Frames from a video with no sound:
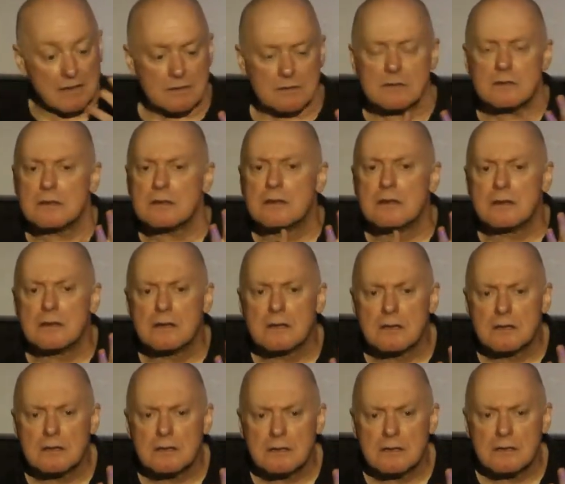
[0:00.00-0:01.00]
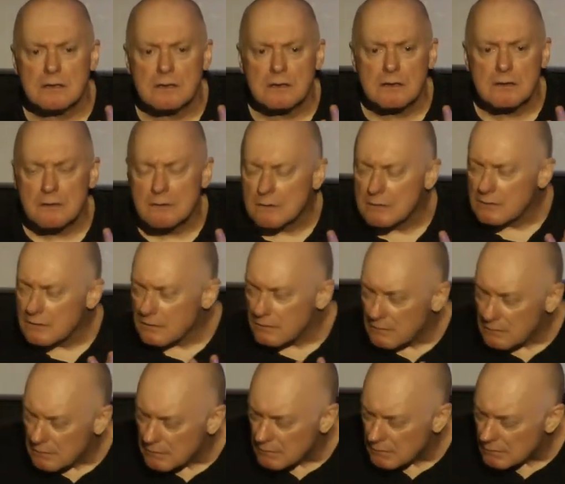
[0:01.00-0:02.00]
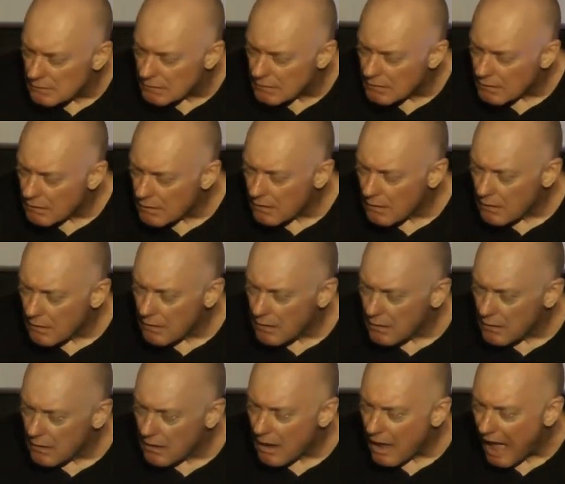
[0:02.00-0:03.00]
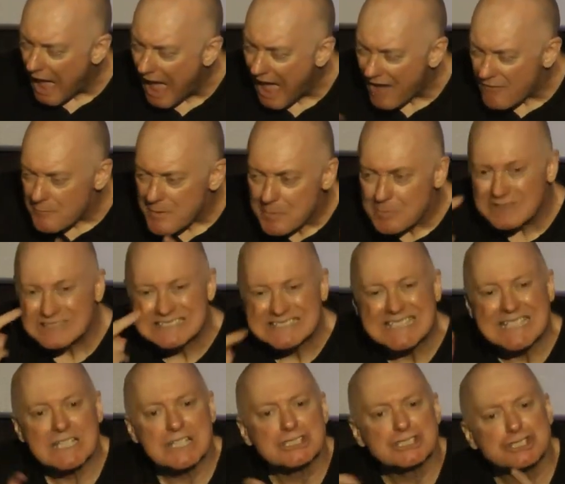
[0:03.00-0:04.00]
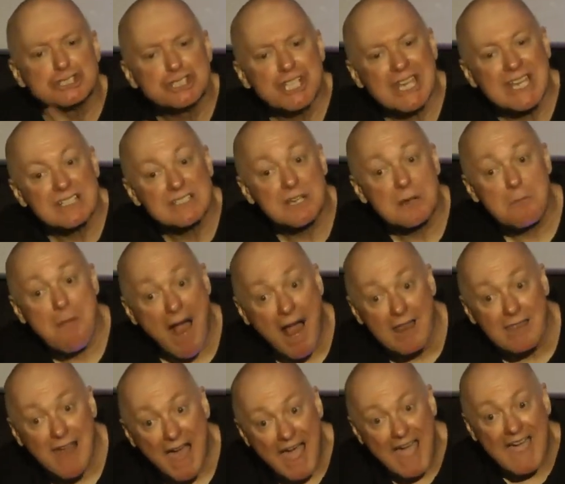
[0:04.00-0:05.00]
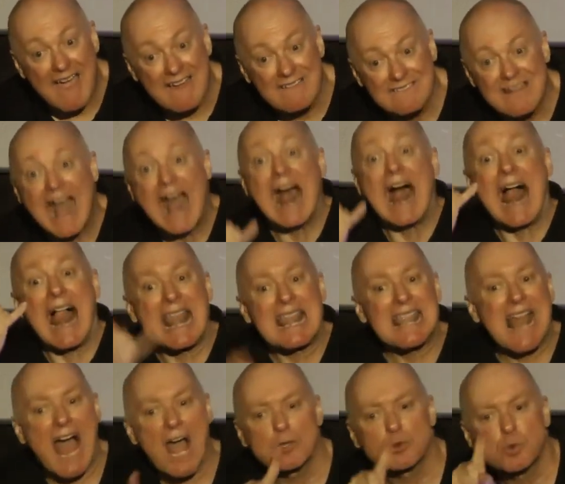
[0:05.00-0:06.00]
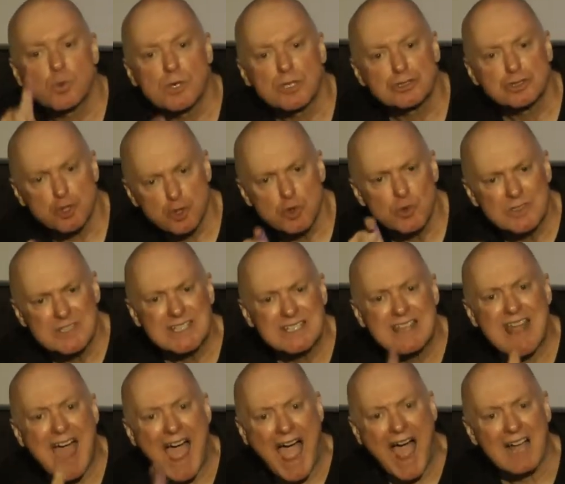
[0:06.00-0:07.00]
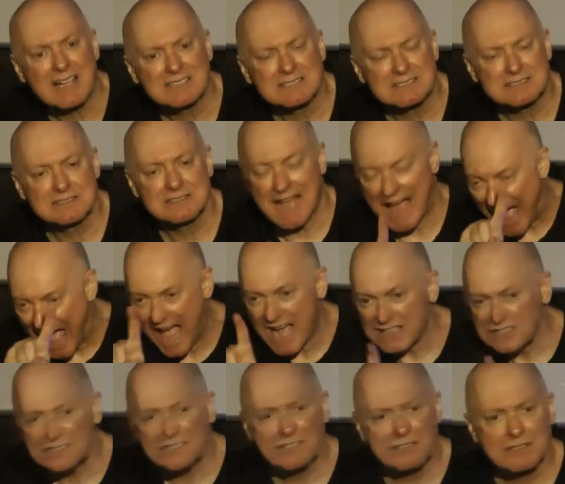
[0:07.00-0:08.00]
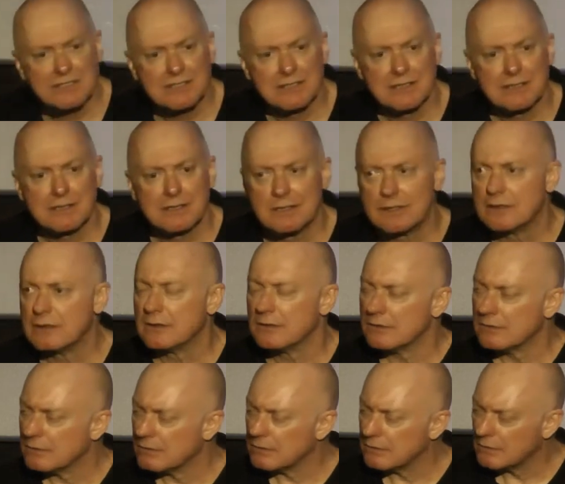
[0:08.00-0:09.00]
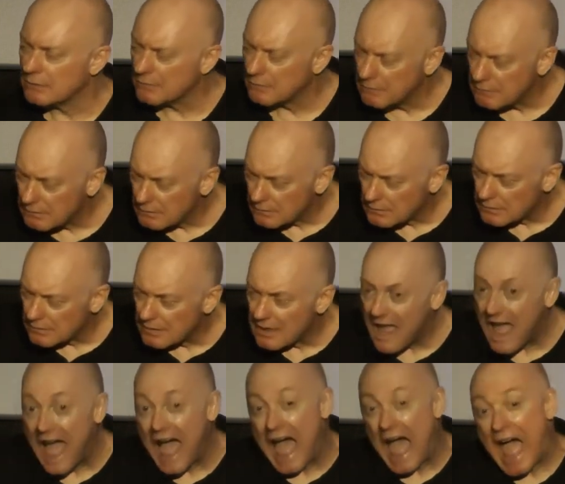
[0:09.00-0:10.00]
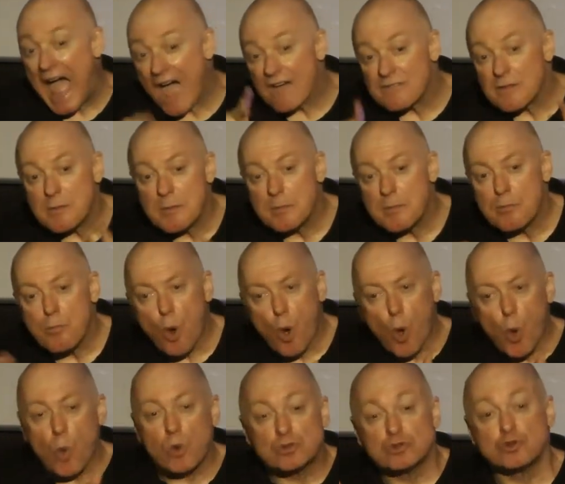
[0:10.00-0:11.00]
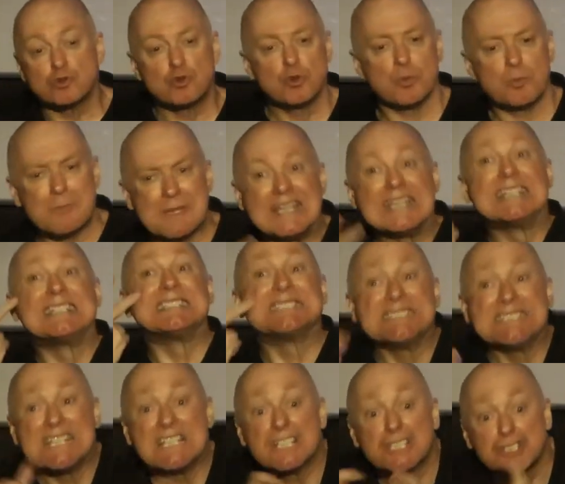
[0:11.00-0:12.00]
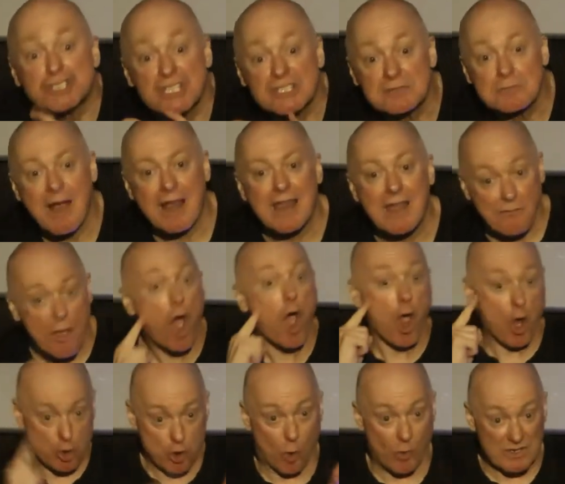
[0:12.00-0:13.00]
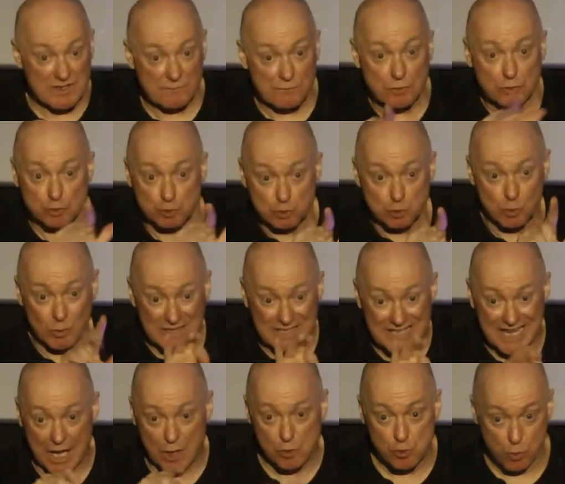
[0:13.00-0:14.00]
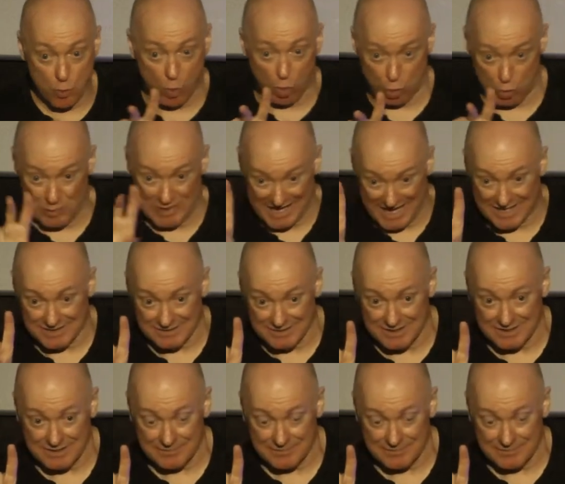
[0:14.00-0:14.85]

have the people closest to me seen a change in my life? That's the last question you need to ask. If your relationships have any hope. have the people closest to me seen a change in my life? Notice now verses 29 to 38. When they